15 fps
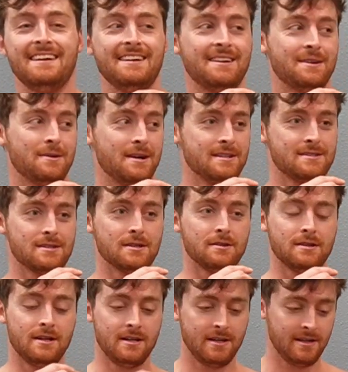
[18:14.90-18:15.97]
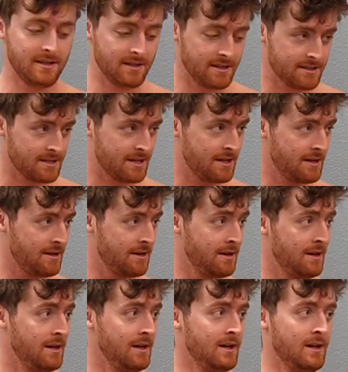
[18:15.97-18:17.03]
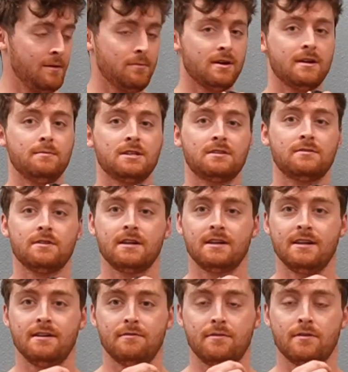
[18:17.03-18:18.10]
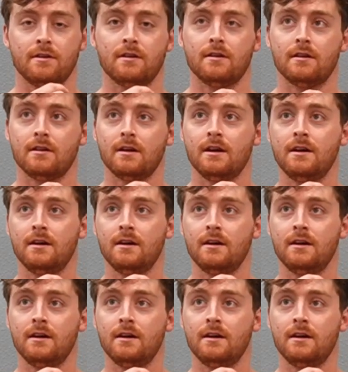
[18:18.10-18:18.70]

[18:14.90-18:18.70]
All right, so that's pretty much freaking it for